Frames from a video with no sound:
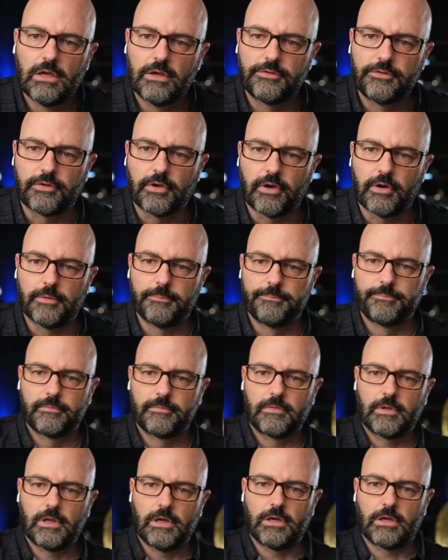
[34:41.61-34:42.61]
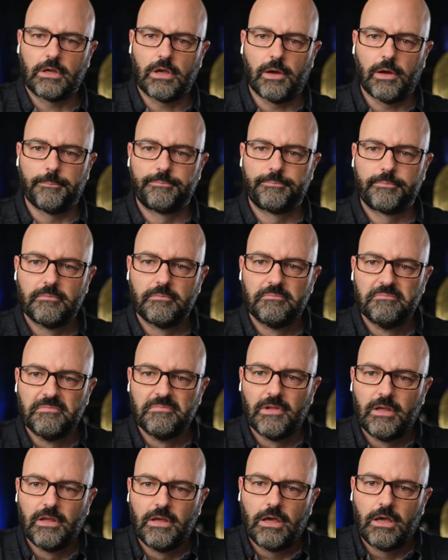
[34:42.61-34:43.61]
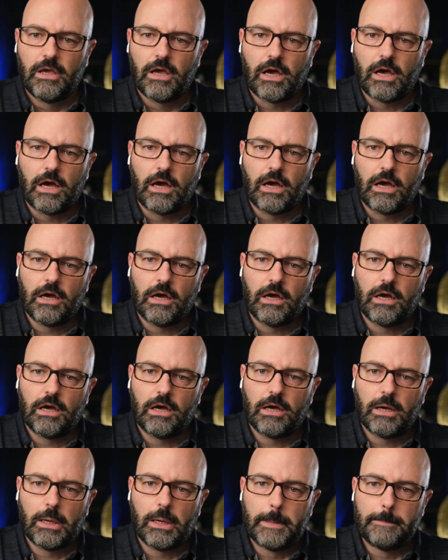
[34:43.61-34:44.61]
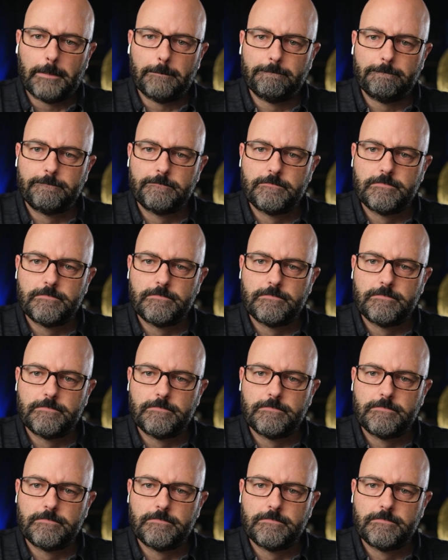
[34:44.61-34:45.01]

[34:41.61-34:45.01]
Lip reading: So there you go. Benro